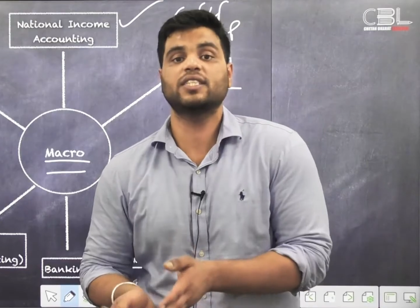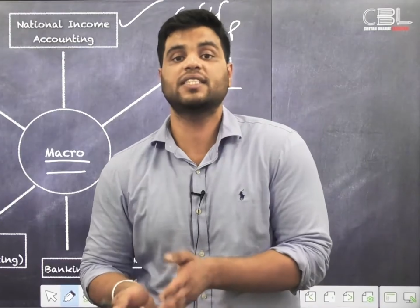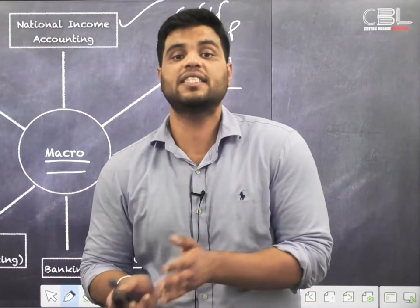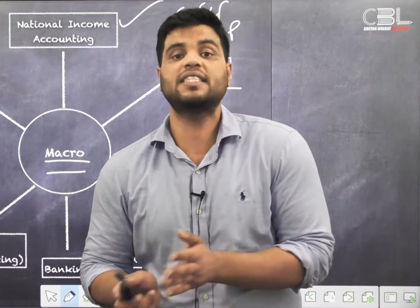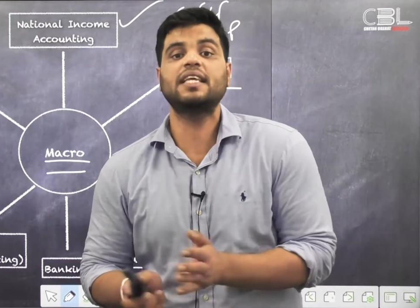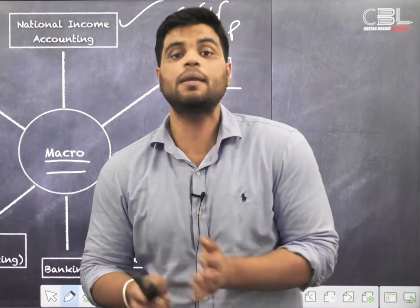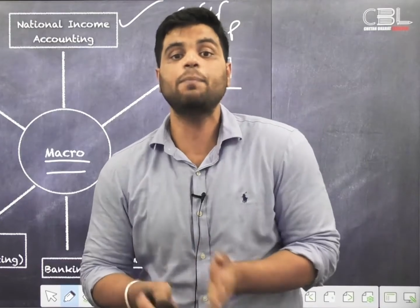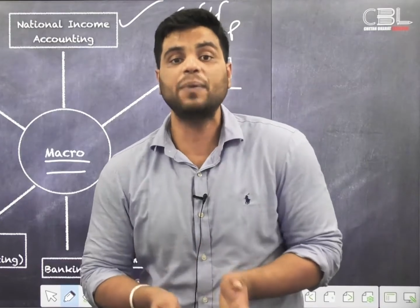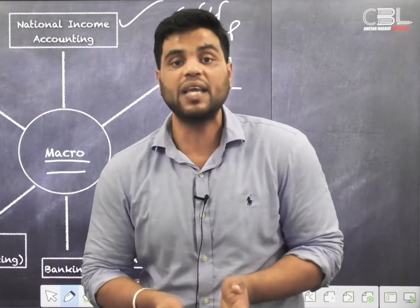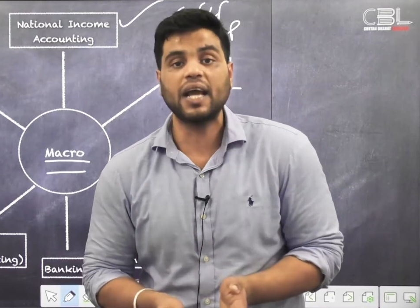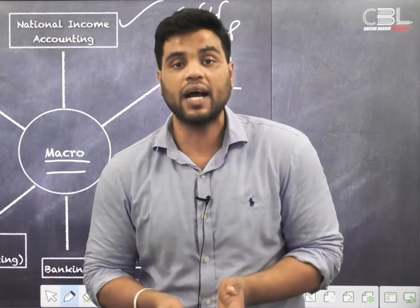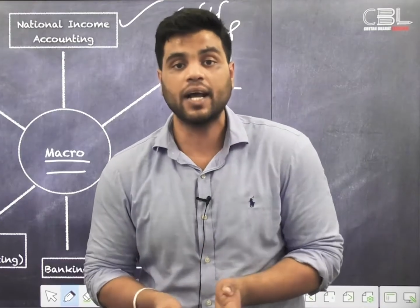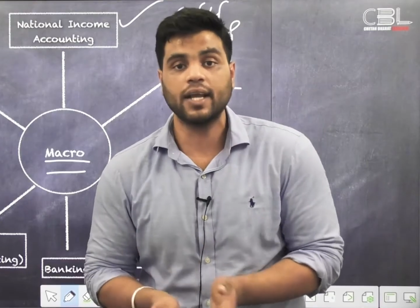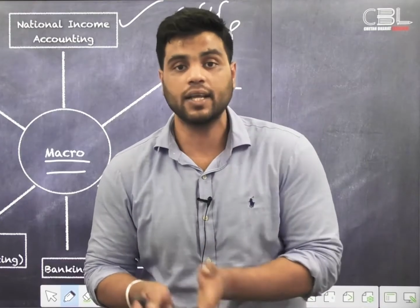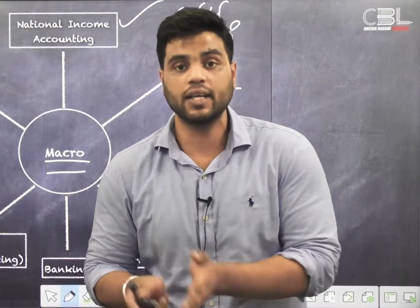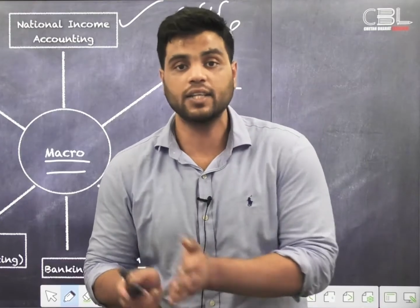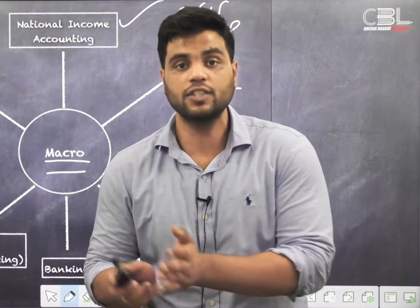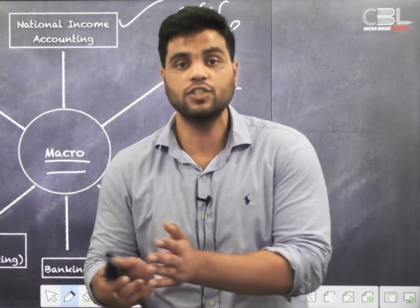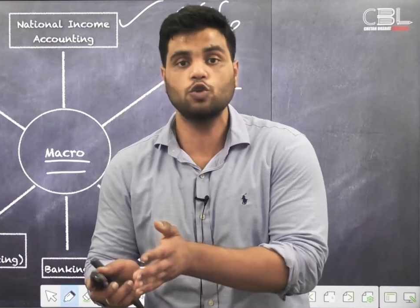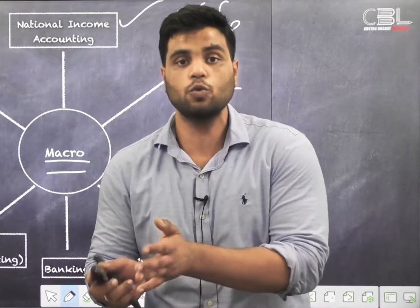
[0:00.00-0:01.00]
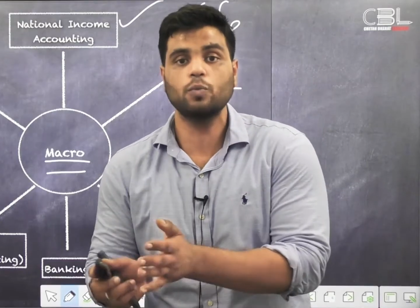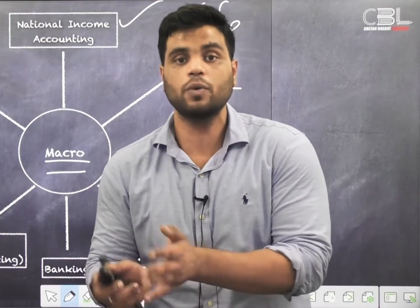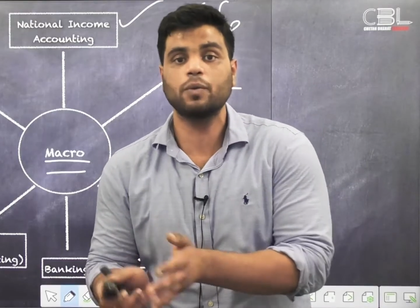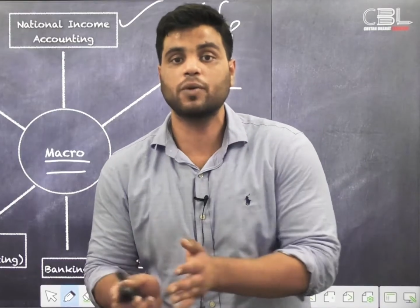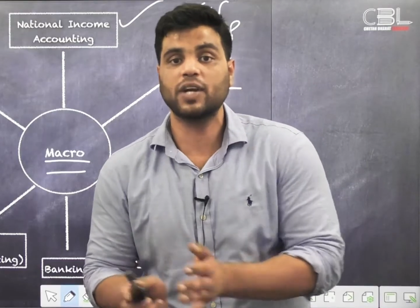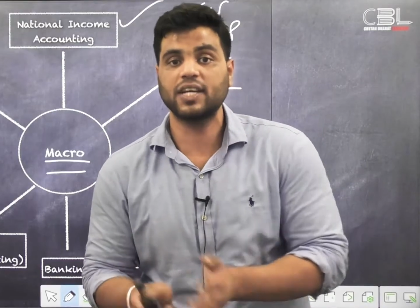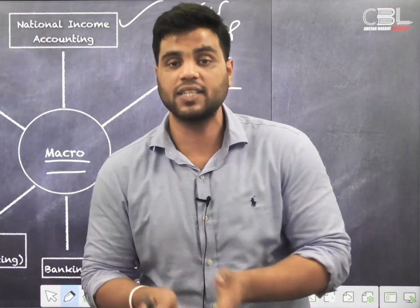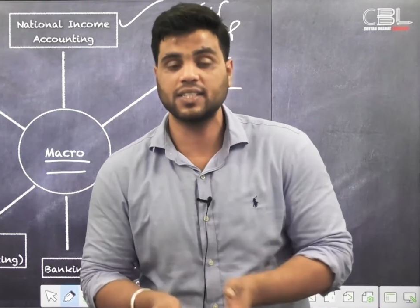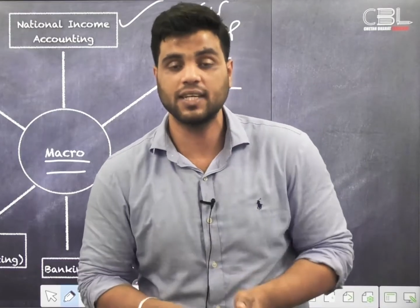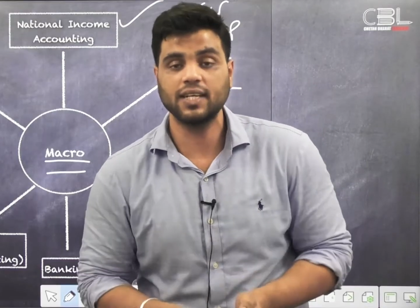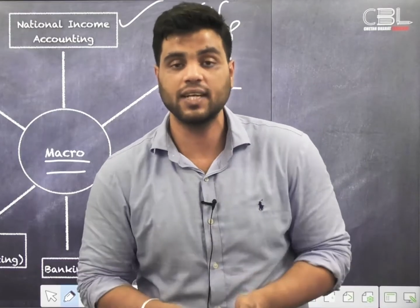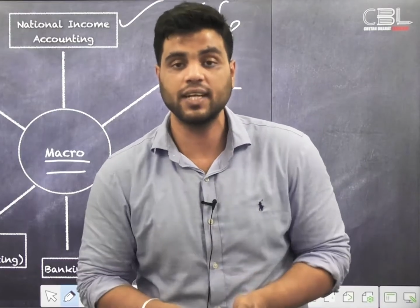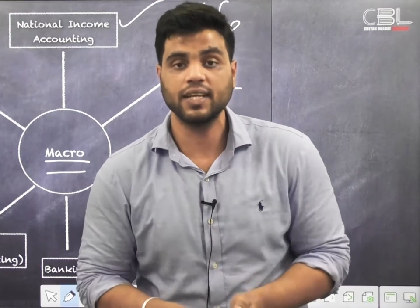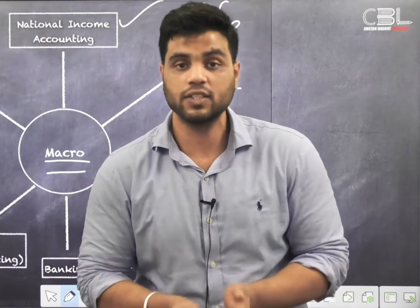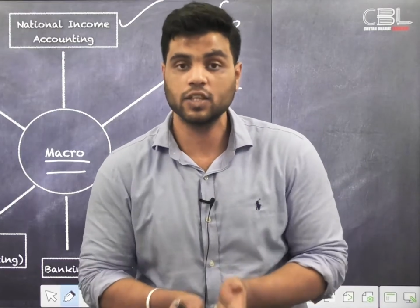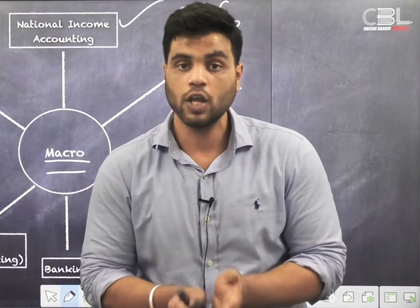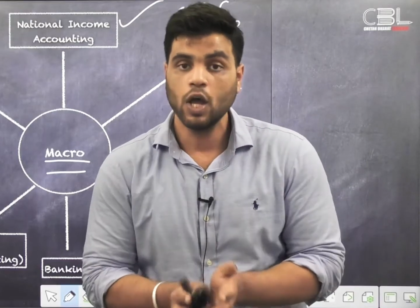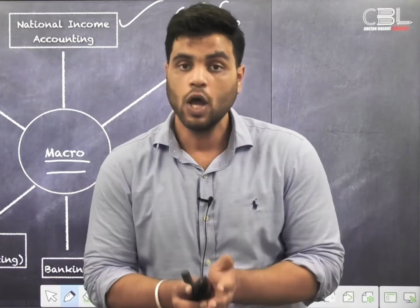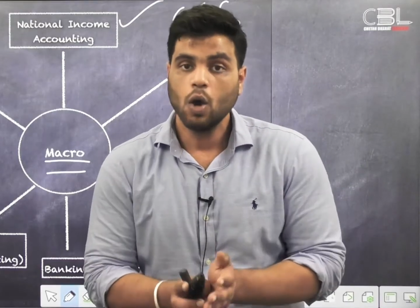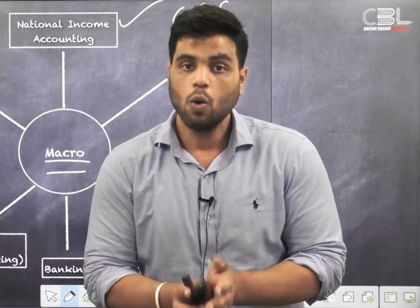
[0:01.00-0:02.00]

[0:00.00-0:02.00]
is CPI, consumer price index?